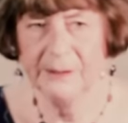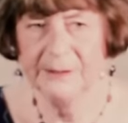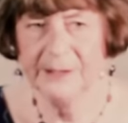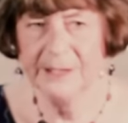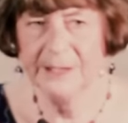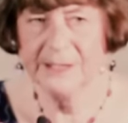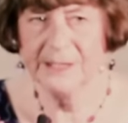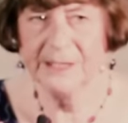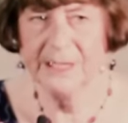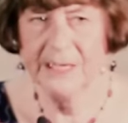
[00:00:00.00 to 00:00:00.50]
uh,
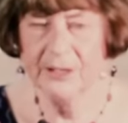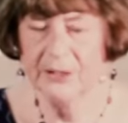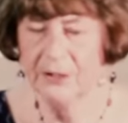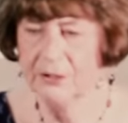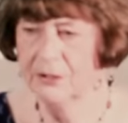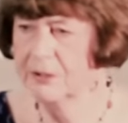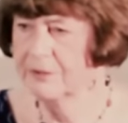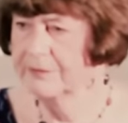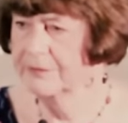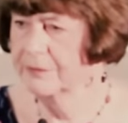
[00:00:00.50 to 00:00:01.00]
they say
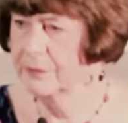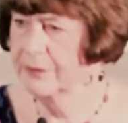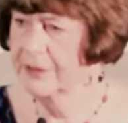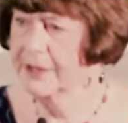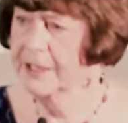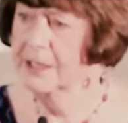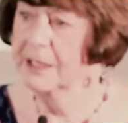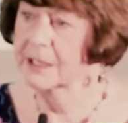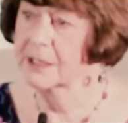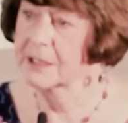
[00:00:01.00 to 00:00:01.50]
hurtful
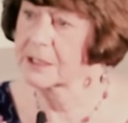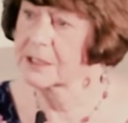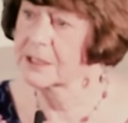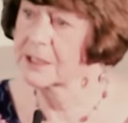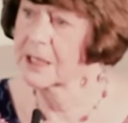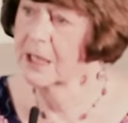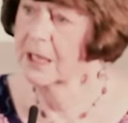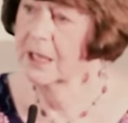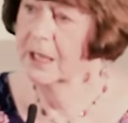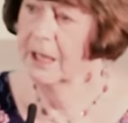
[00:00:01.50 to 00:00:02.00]

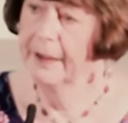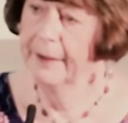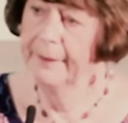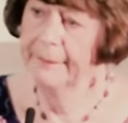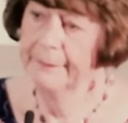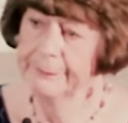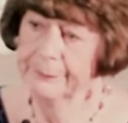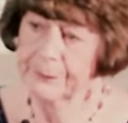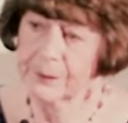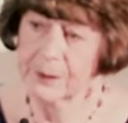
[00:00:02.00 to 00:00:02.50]
things.
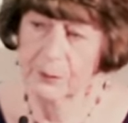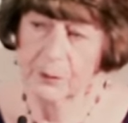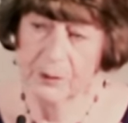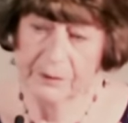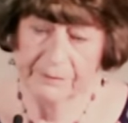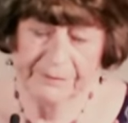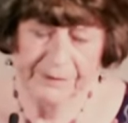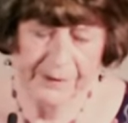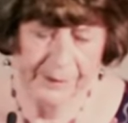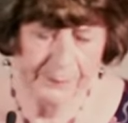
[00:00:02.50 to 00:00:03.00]
Um,
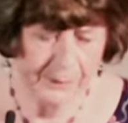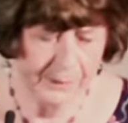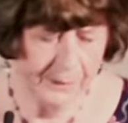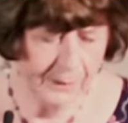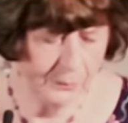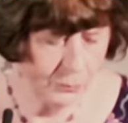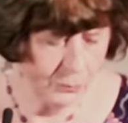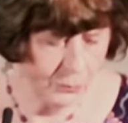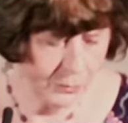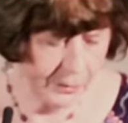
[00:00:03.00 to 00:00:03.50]
one
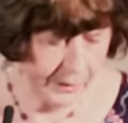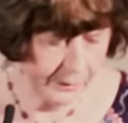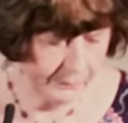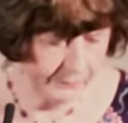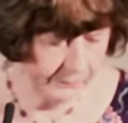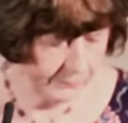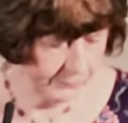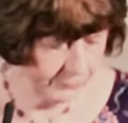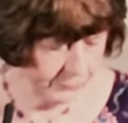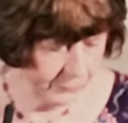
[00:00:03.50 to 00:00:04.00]
family
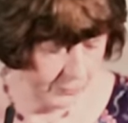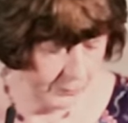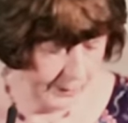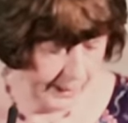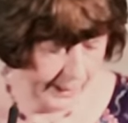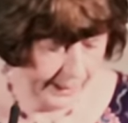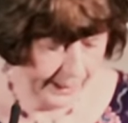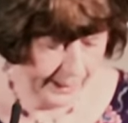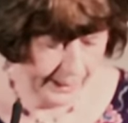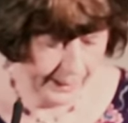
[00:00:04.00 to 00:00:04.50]
walking through
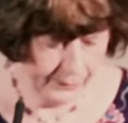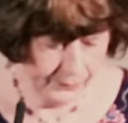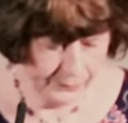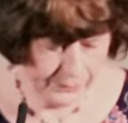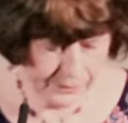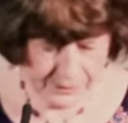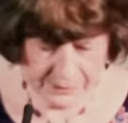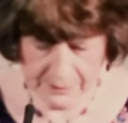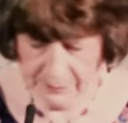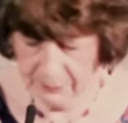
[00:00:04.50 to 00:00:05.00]
our
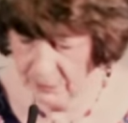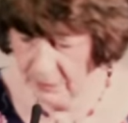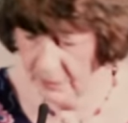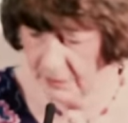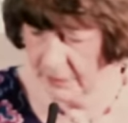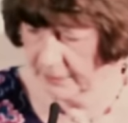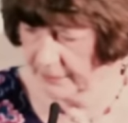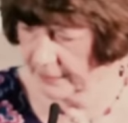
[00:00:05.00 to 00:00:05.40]
house, well, I